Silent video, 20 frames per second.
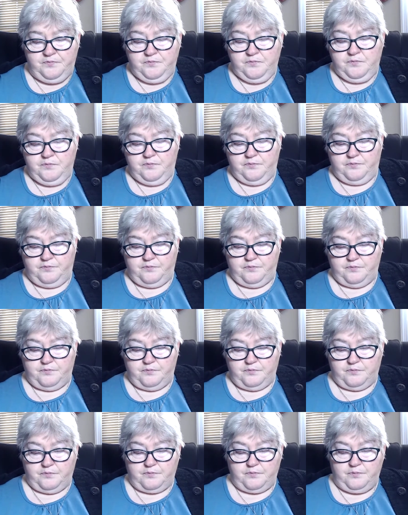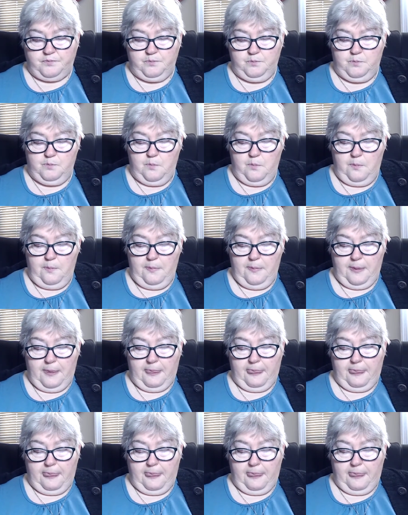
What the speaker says: Nobody speaks.